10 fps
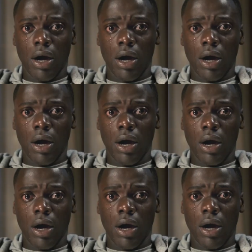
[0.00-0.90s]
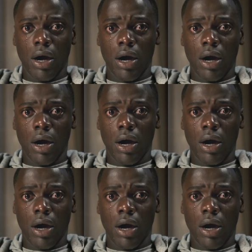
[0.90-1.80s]

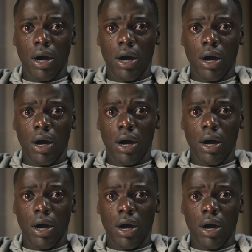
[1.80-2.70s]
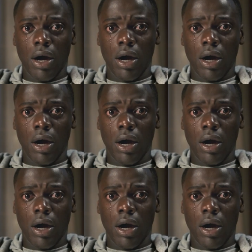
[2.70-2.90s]
(silence)